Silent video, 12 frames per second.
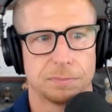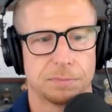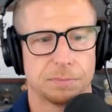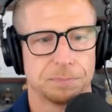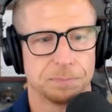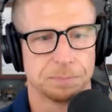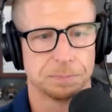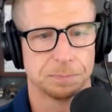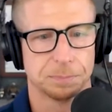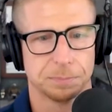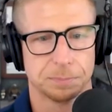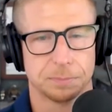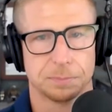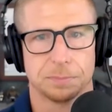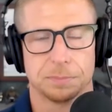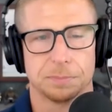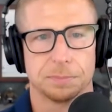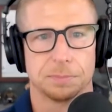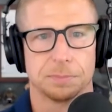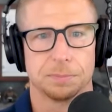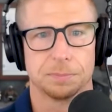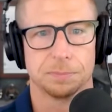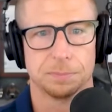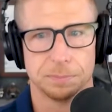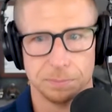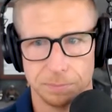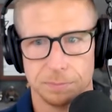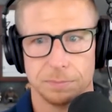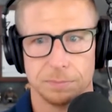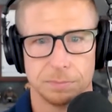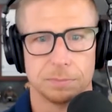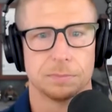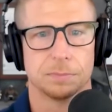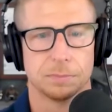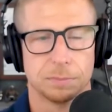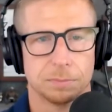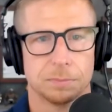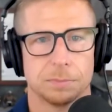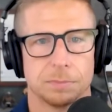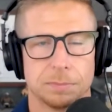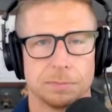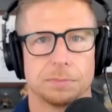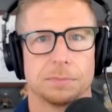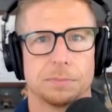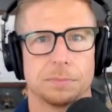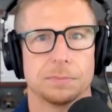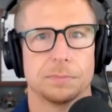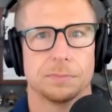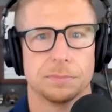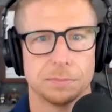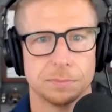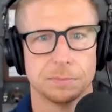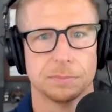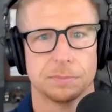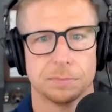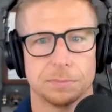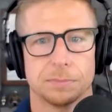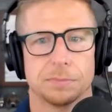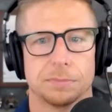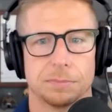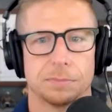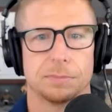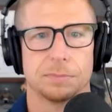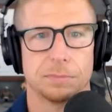(not speaking)